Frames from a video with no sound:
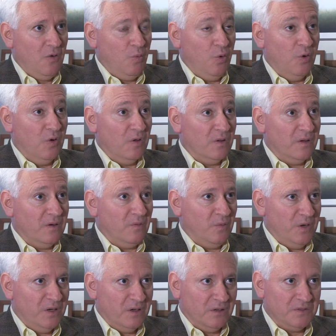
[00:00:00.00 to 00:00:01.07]
will,
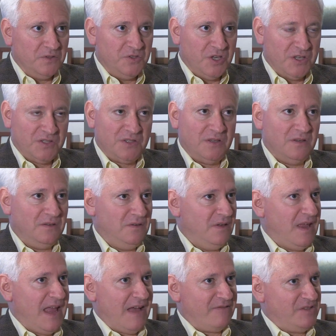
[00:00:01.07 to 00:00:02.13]
will just
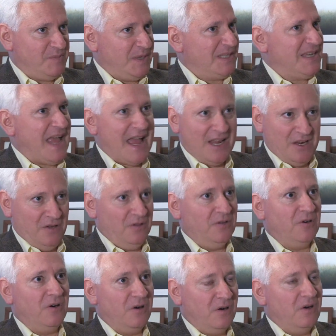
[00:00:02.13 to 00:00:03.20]
have
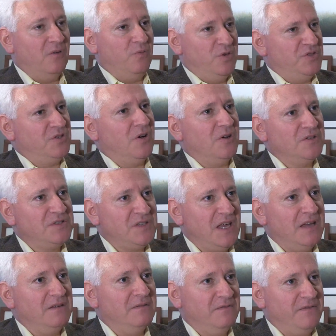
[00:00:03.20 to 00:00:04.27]
spectacular results
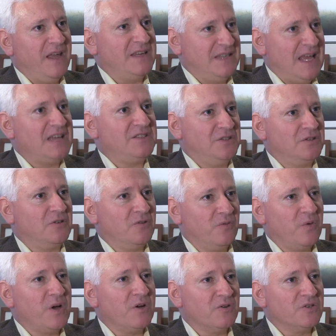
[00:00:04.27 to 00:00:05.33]
and fantastic
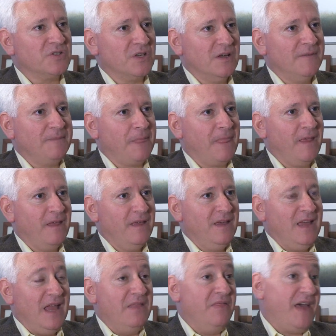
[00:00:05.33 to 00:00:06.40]
careers.
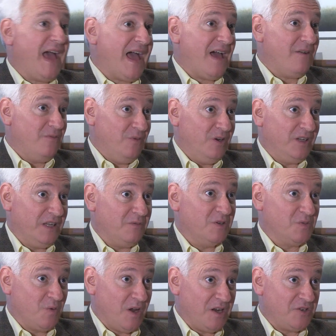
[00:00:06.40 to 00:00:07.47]
And that really
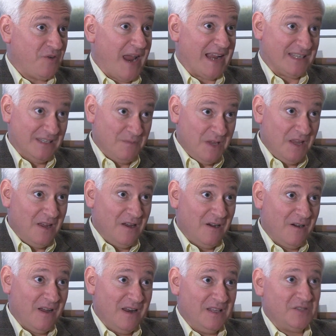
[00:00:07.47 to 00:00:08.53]
was what attracted me
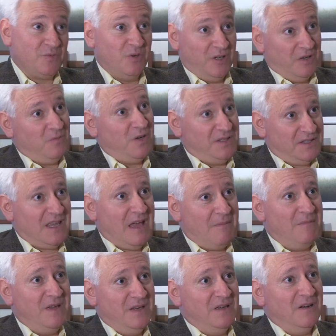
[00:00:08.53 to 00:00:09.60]
here, and it's really what's
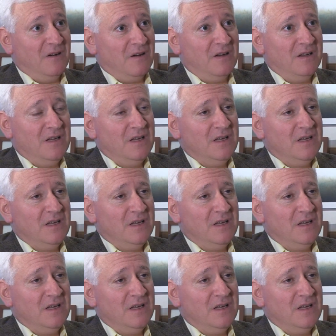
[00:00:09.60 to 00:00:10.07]
kept me here.